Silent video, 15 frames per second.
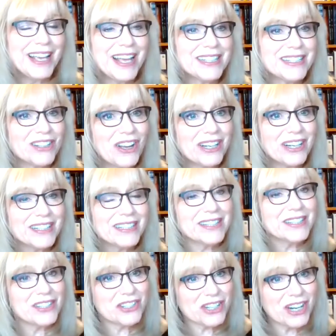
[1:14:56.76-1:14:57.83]
as long as
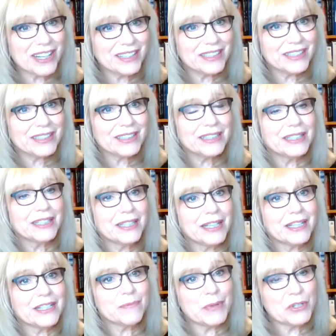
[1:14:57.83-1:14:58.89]
the child
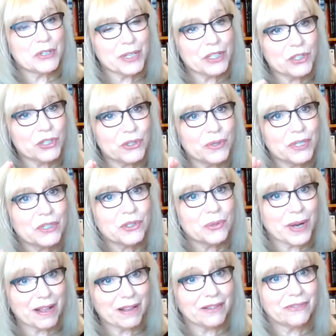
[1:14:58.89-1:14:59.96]
is between 2 and
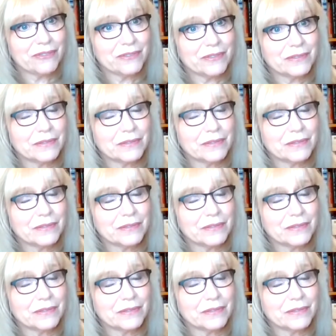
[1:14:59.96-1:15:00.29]
12,